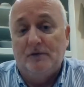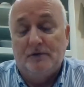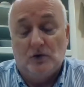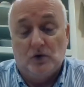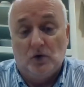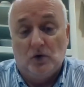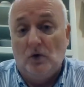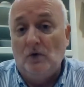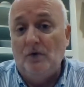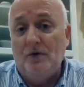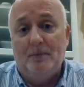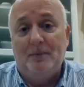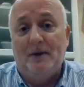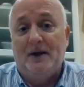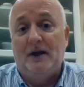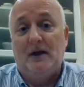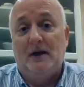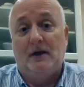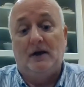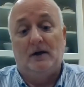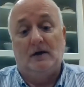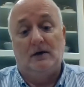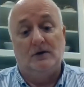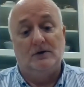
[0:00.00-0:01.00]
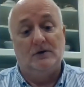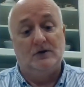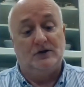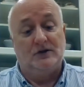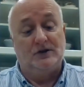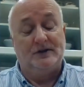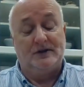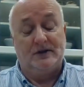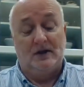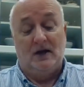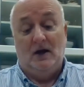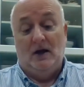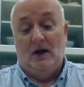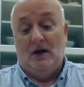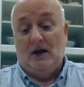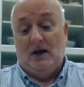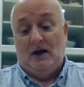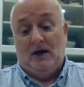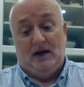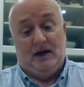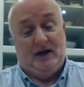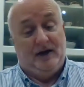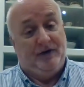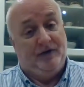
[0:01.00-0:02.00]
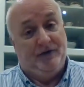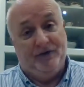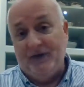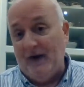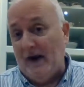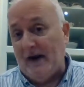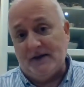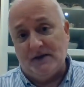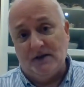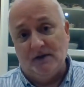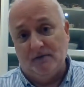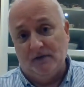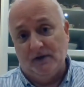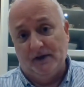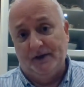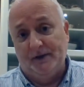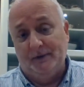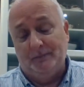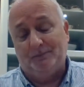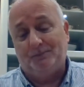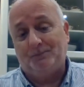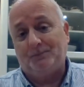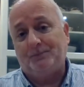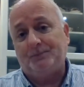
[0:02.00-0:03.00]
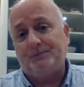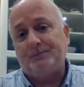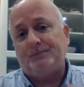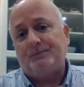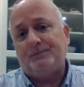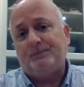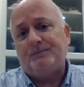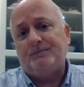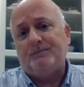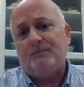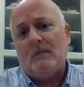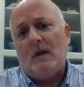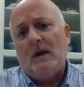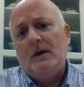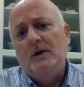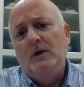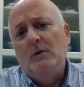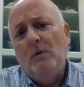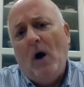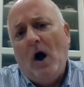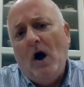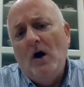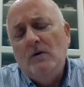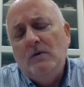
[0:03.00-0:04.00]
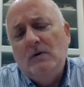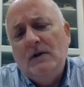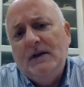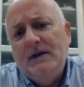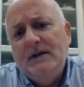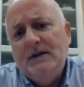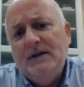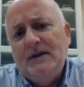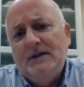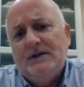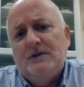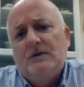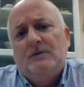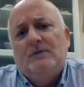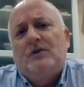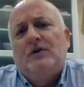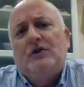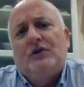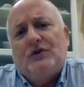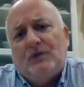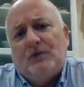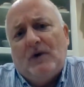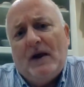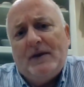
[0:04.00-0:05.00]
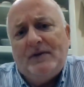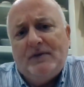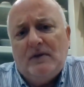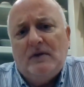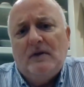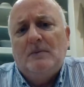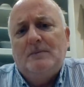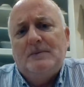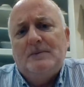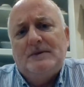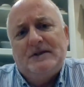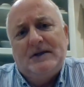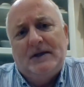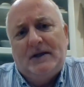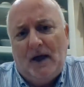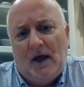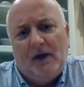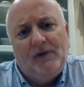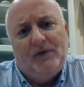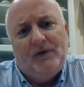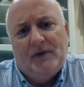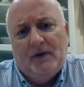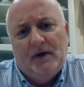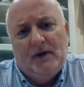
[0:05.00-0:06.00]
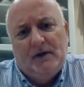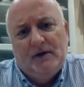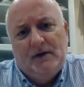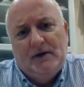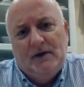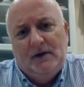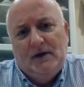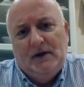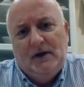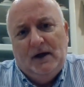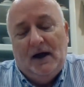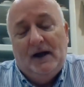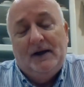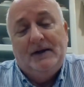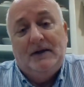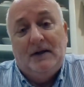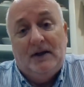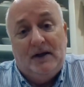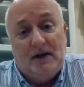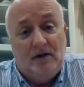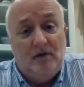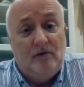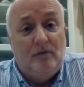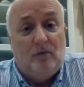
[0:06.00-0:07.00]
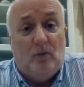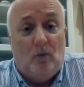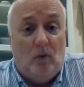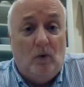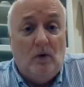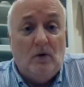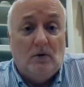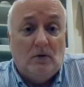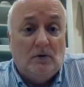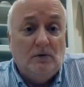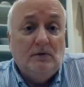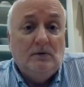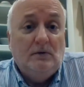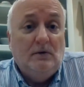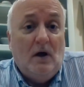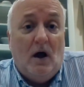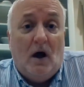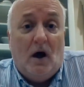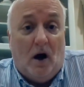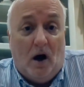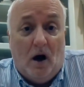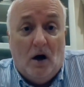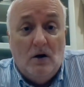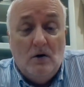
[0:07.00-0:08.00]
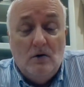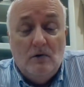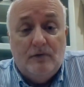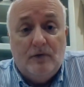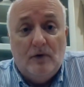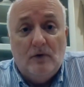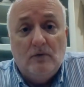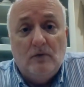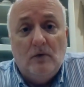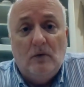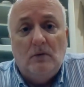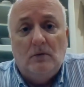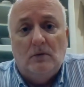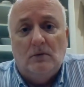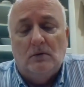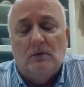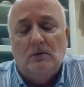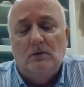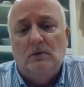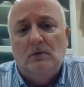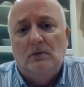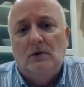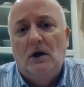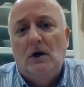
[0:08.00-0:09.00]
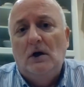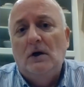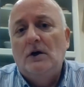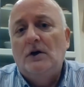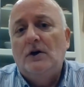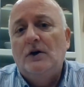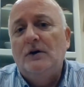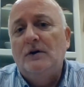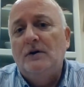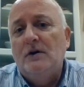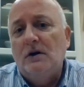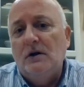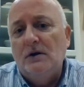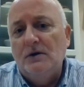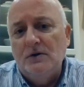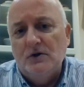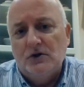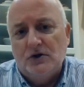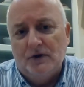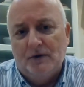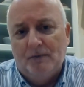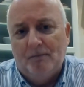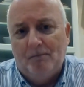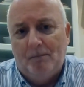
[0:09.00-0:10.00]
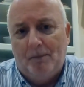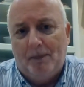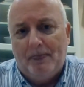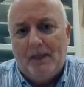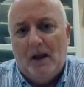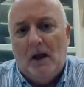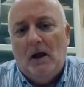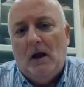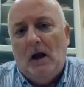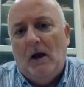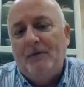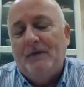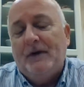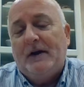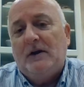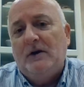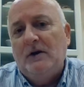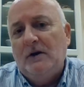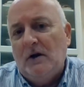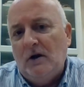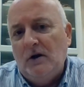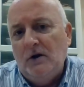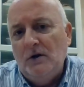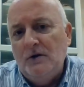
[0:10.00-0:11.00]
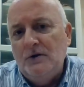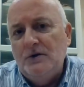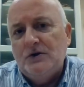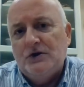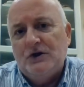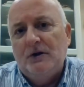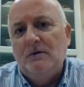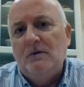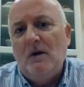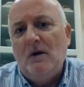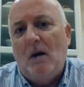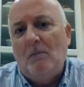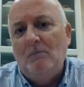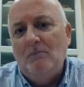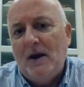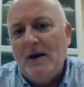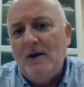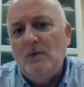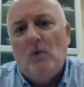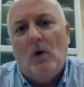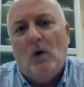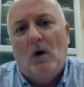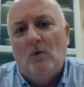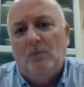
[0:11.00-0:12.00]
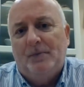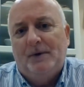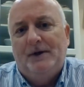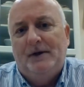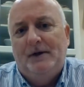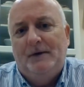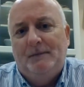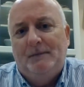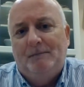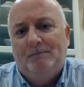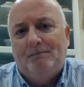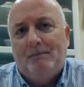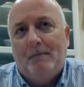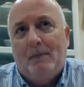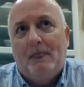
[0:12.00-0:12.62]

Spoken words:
will have drawn the mini conclusions. Effectively, you only need to thread them together and give one overall conclusion. And the conclusion may well be,